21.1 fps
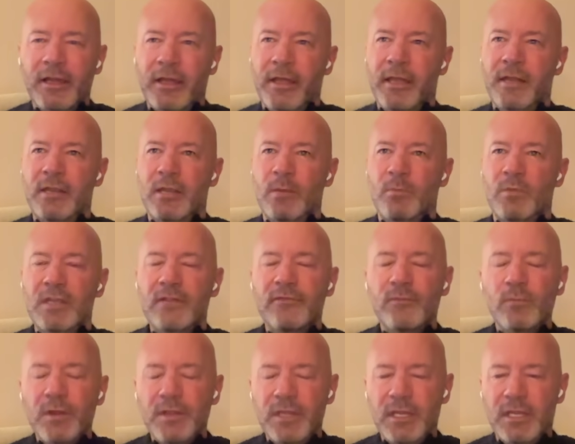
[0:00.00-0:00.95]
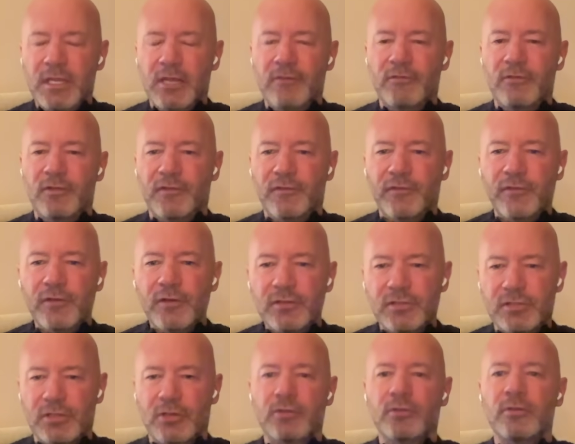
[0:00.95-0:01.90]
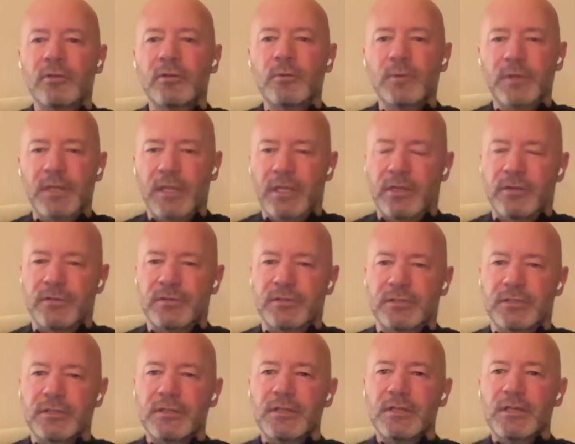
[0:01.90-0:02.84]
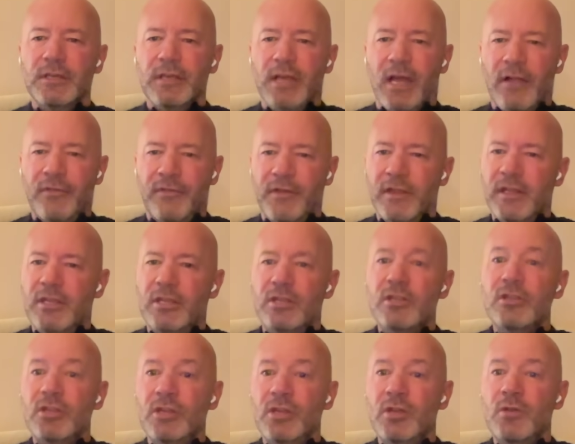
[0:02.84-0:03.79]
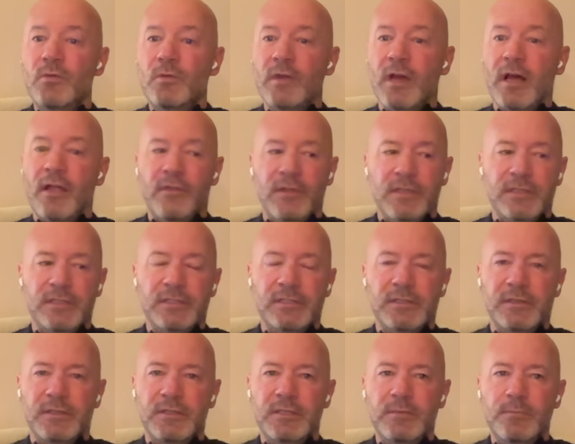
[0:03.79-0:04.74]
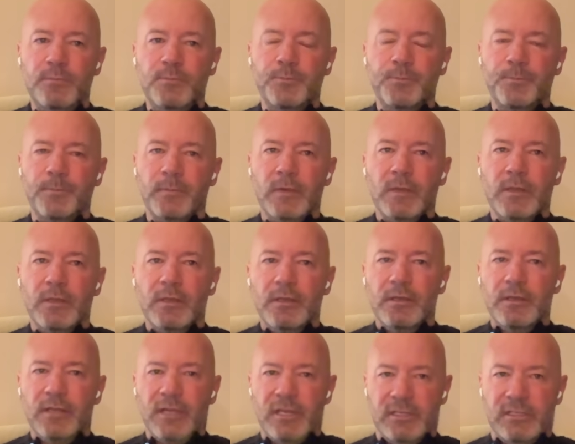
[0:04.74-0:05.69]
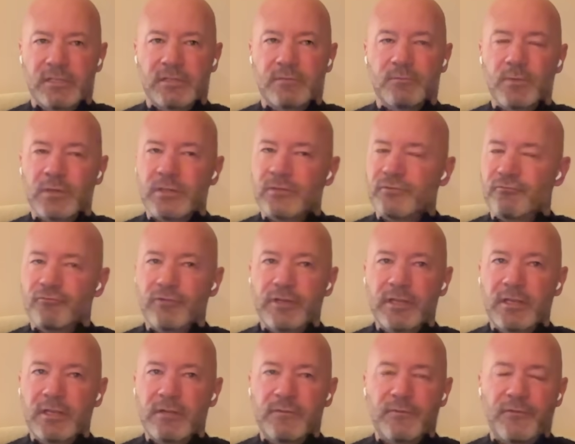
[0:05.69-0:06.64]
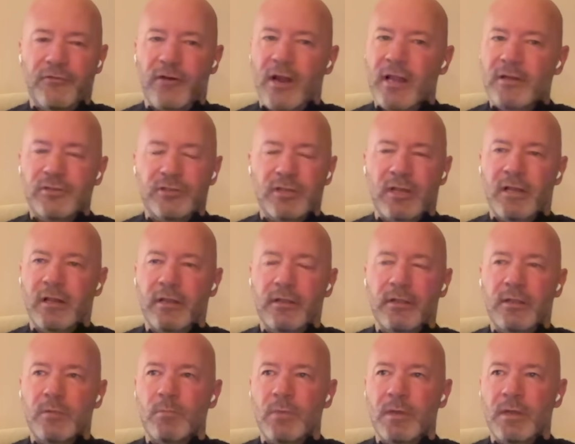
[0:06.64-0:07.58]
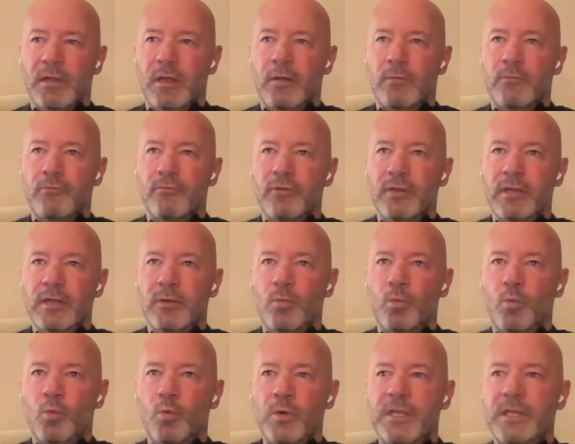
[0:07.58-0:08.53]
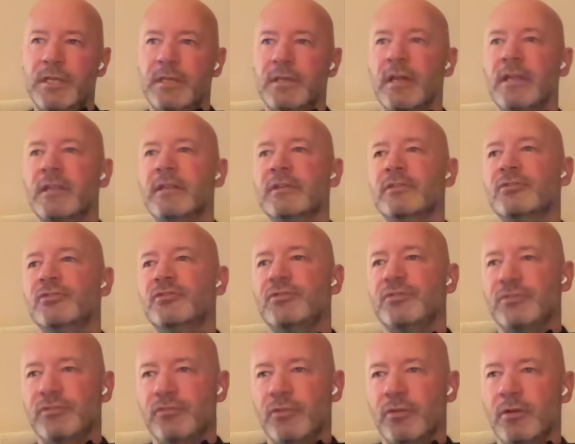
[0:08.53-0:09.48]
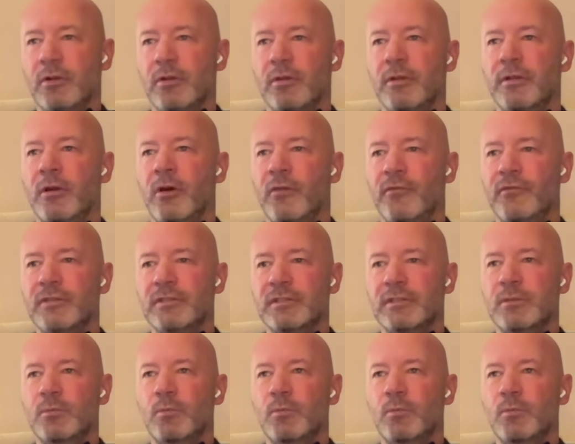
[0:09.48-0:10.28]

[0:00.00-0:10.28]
in him, even when they gave the first goal away, because I think he knew that this team is really fragile at the minute and really weak and struggling. Obviously,